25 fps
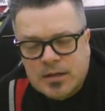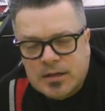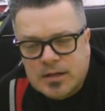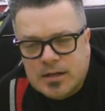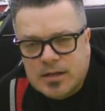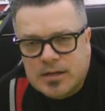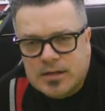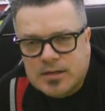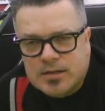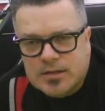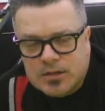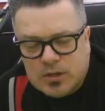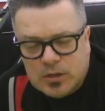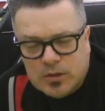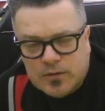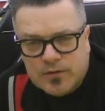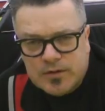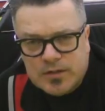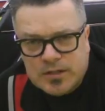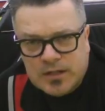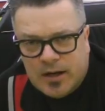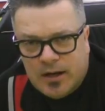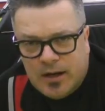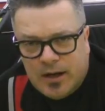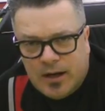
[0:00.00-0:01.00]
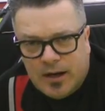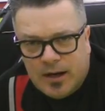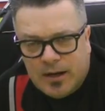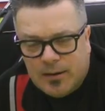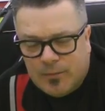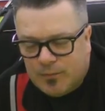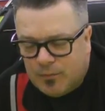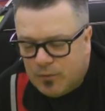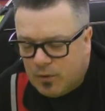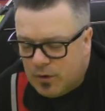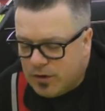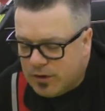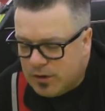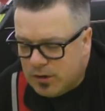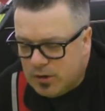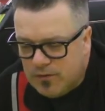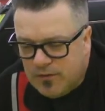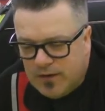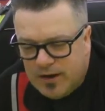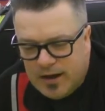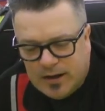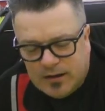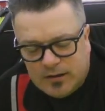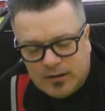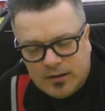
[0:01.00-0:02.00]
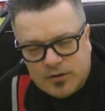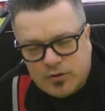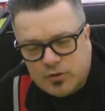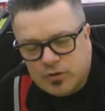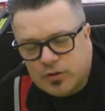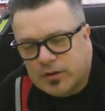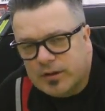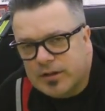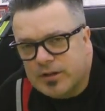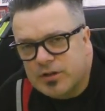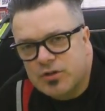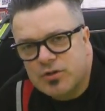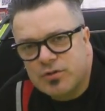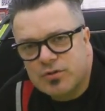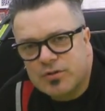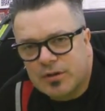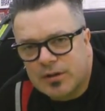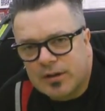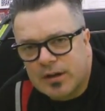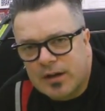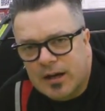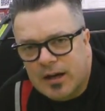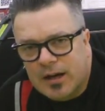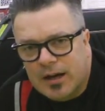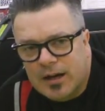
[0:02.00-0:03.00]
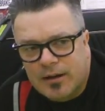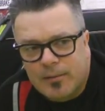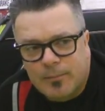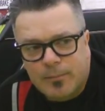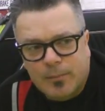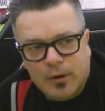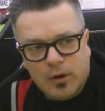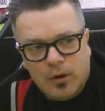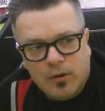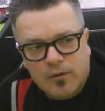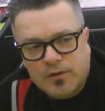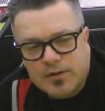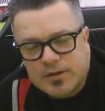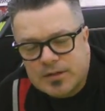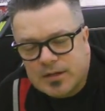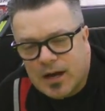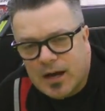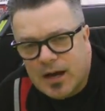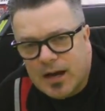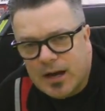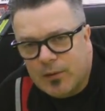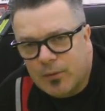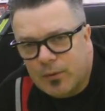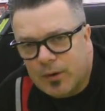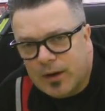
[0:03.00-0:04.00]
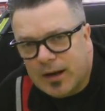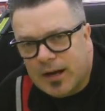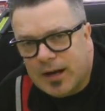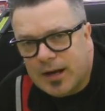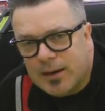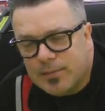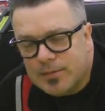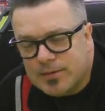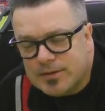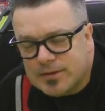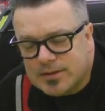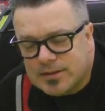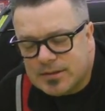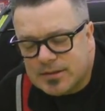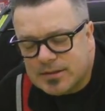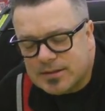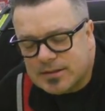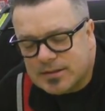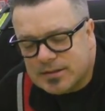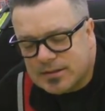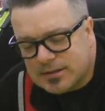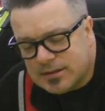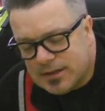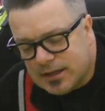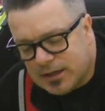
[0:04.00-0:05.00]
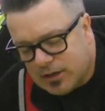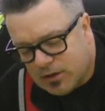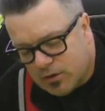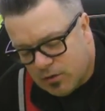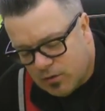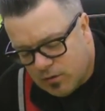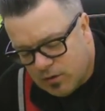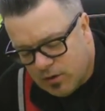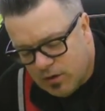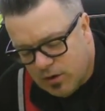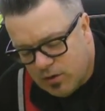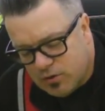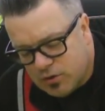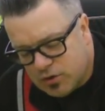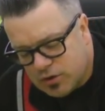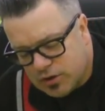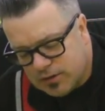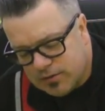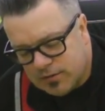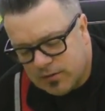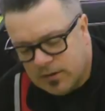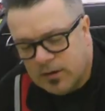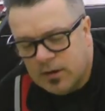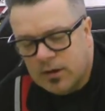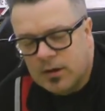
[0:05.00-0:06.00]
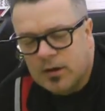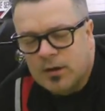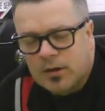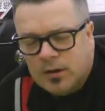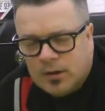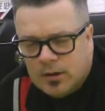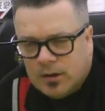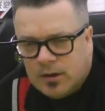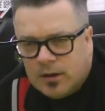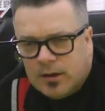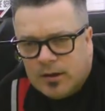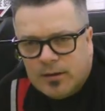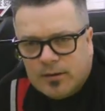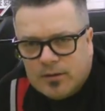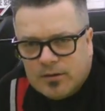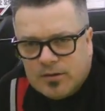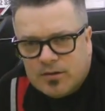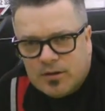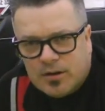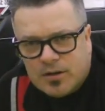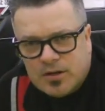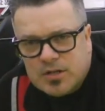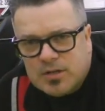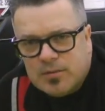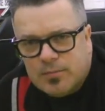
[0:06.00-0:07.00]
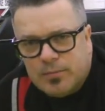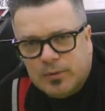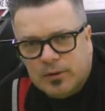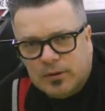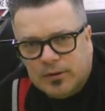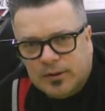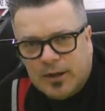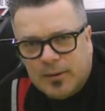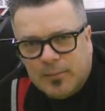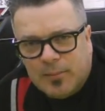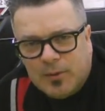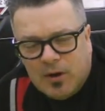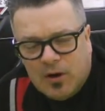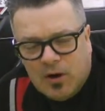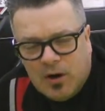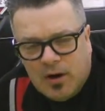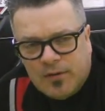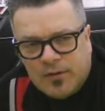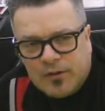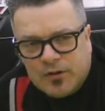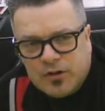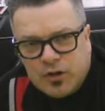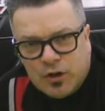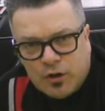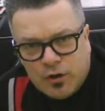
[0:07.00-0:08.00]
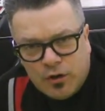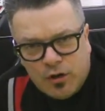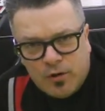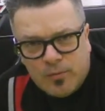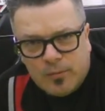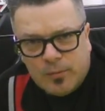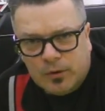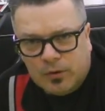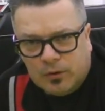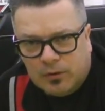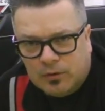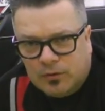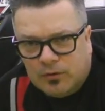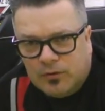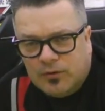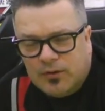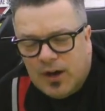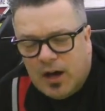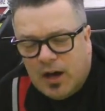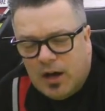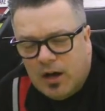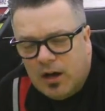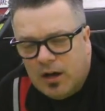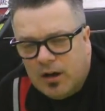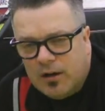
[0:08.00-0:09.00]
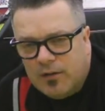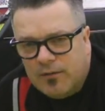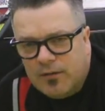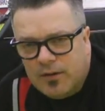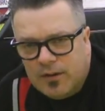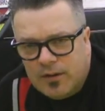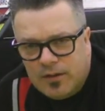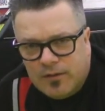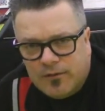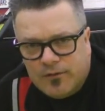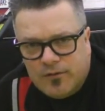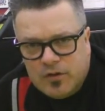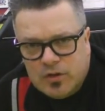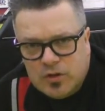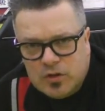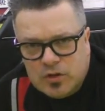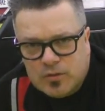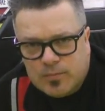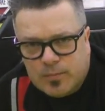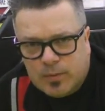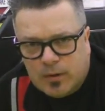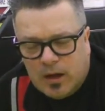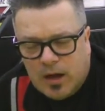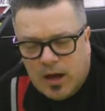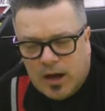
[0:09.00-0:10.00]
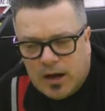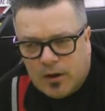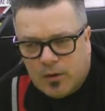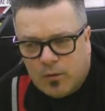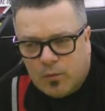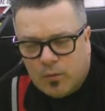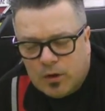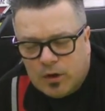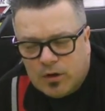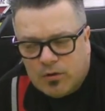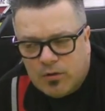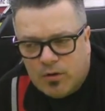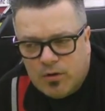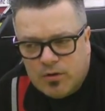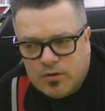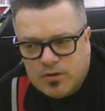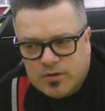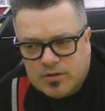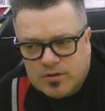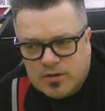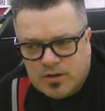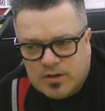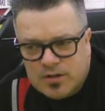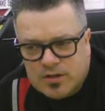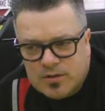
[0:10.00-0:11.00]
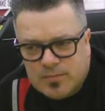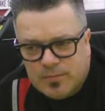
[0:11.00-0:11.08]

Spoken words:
is over time, whether you have electrical issues or not, but over time what happens is that corrosion starts to build up on the terminals of the fuse block. When corrosion starts